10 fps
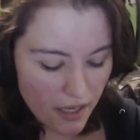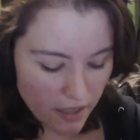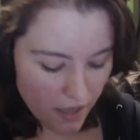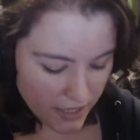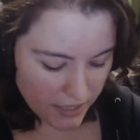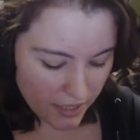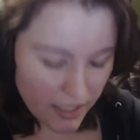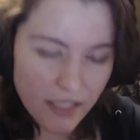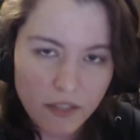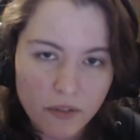cost
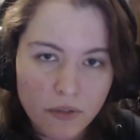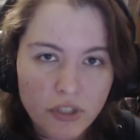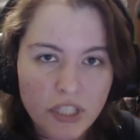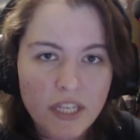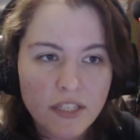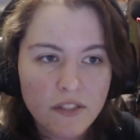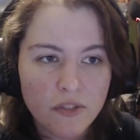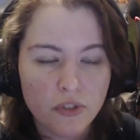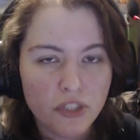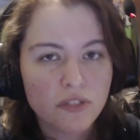cutting solutions
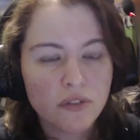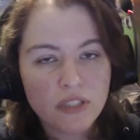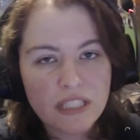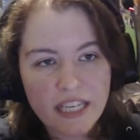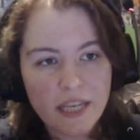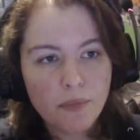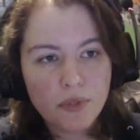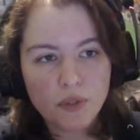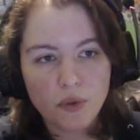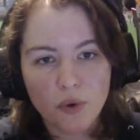or general
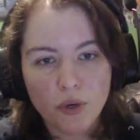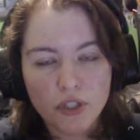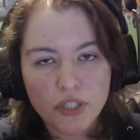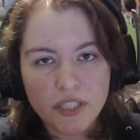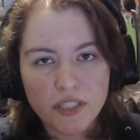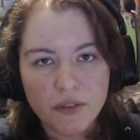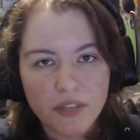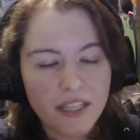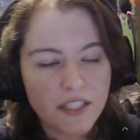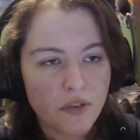tips or just you know
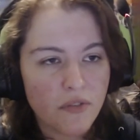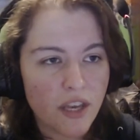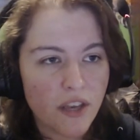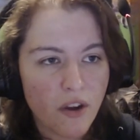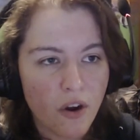things that you think